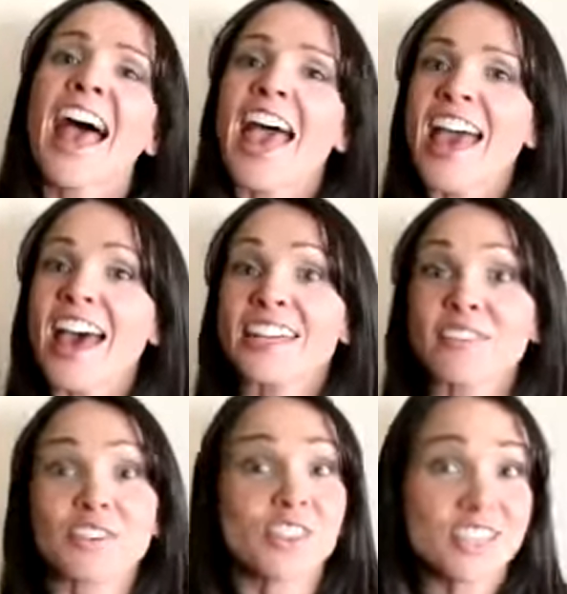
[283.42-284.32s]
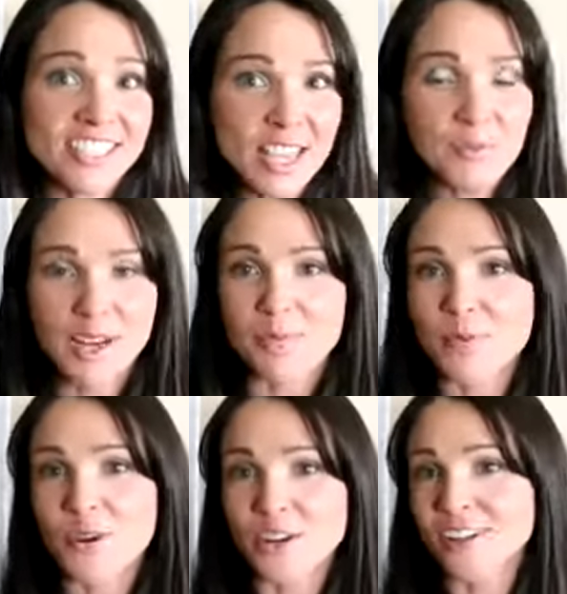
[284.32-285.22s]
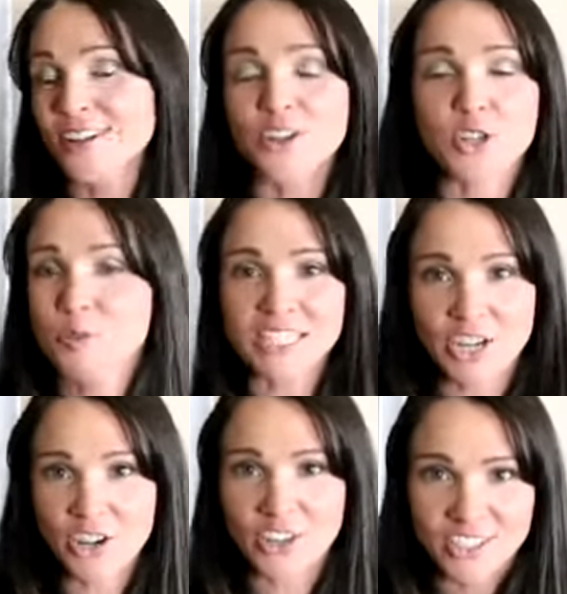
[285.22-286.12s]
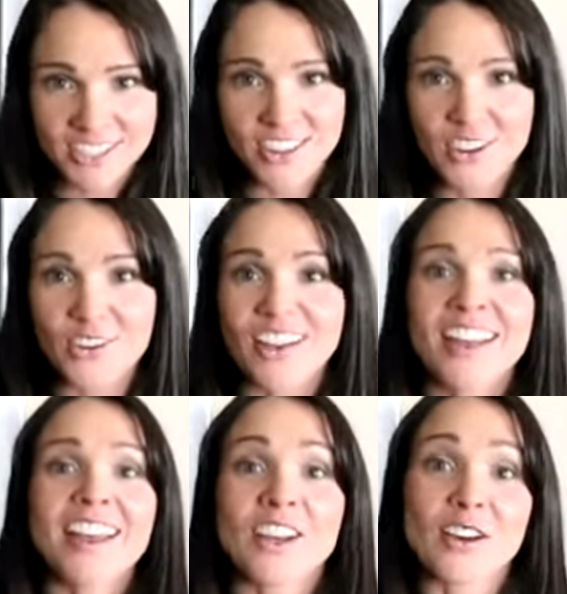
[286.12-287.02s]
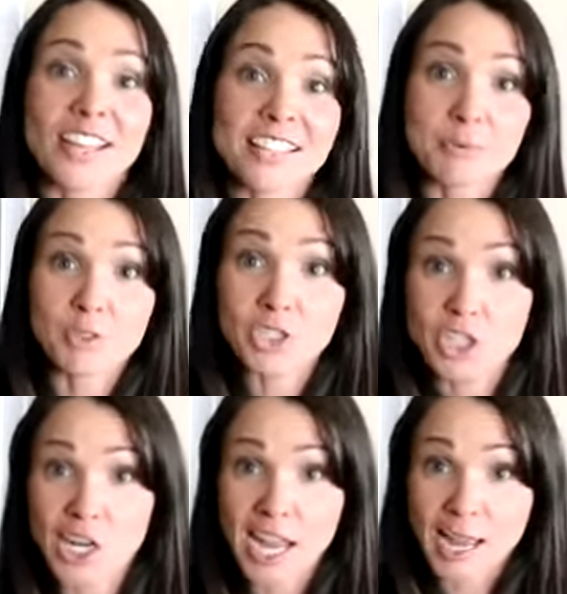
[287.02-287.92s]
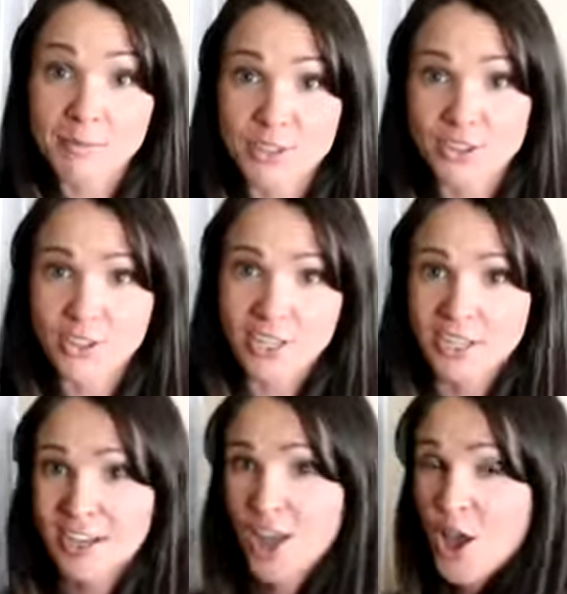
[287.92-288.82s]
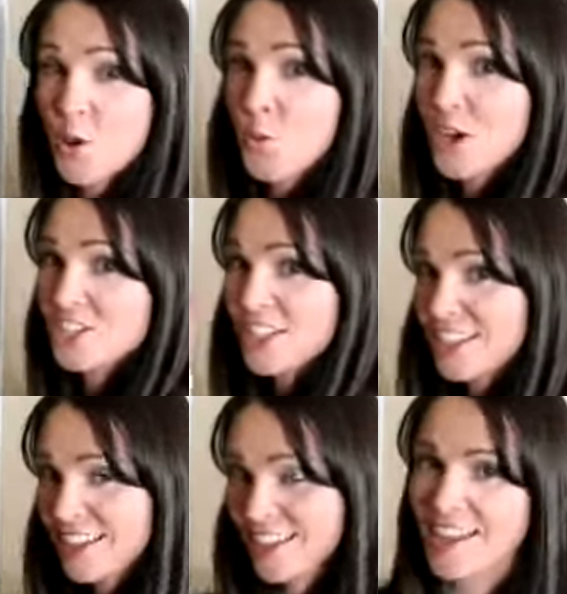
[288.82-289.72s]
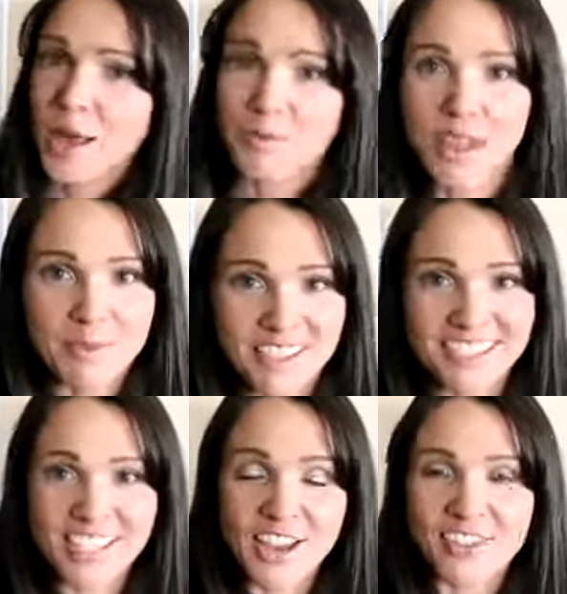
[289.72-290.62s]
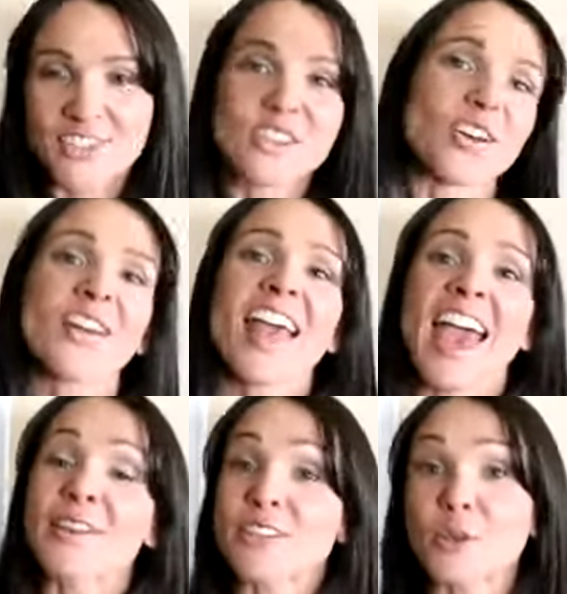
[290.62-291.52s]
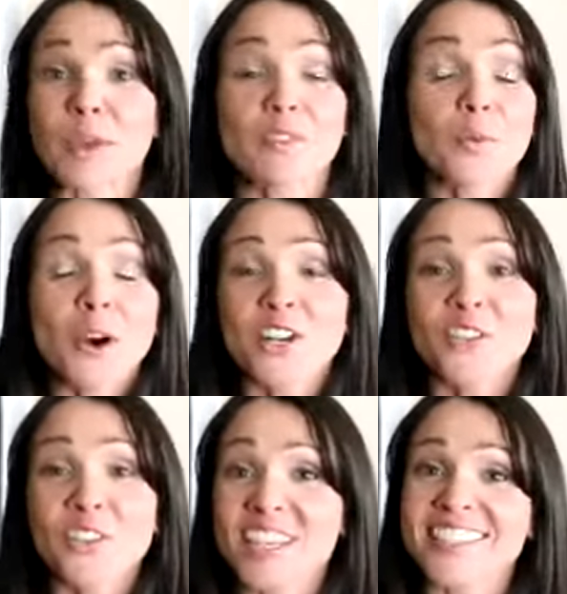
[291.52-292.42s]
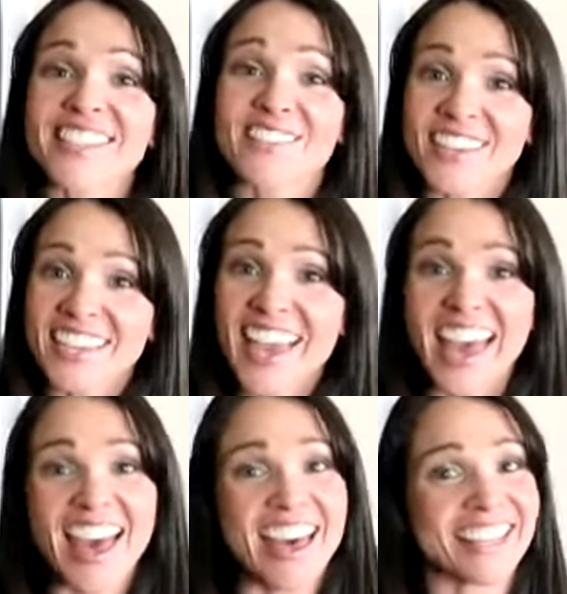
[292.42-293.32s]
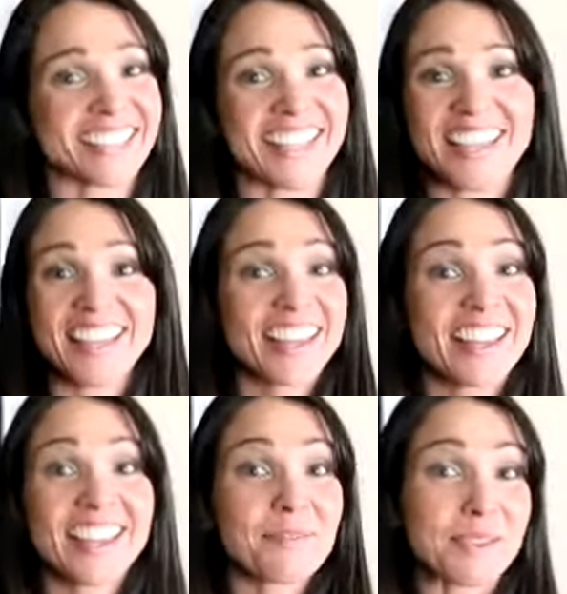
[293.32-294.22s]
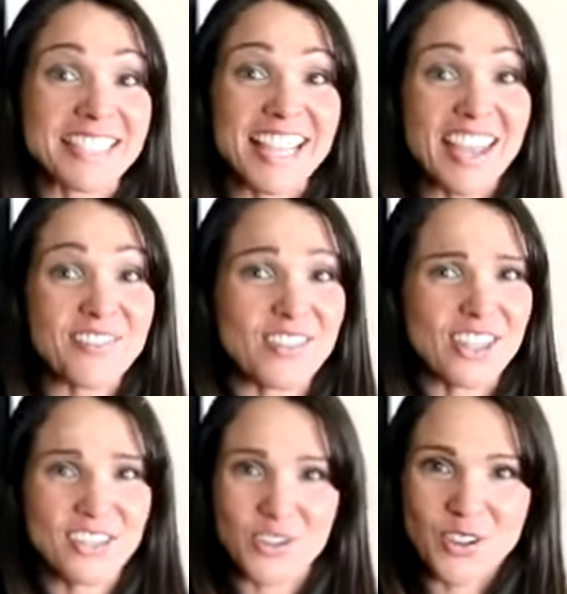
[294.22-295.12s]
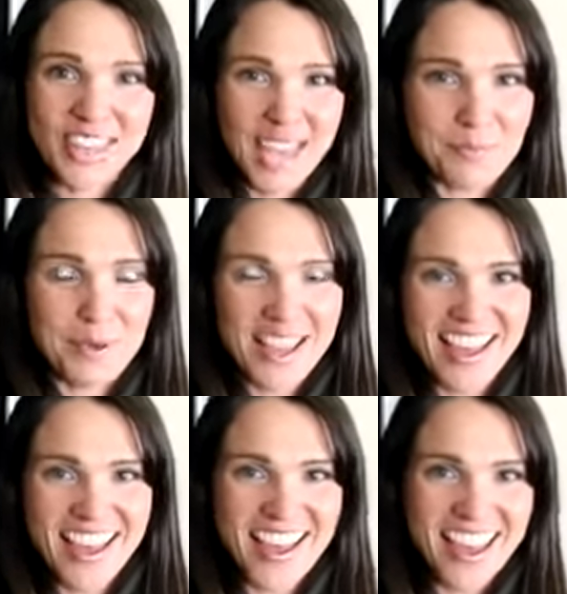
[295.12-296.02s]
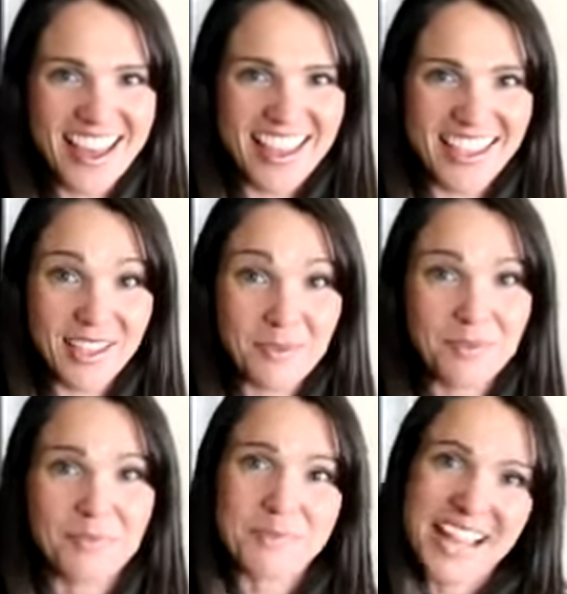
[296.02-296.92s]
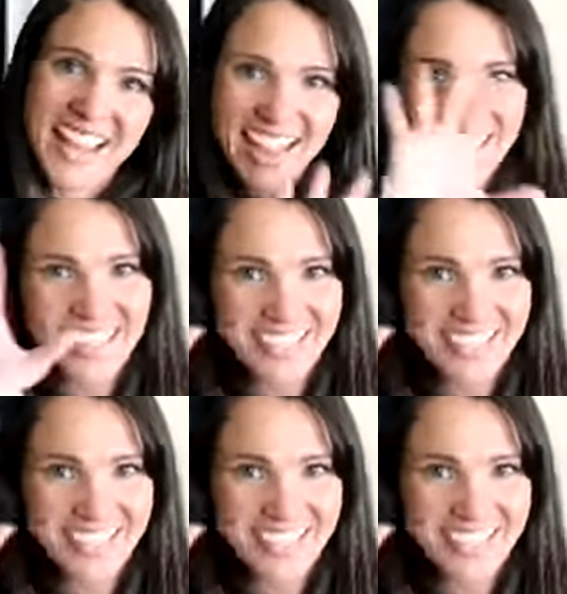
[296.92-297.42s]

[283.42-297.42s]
And every Thursday I put out more new material, so go ahead and subscribe so you can watch the upcoming stuff. So anyways, hope you have a wonderful Thanksgiving, and be safe, enjoy that pie, bye.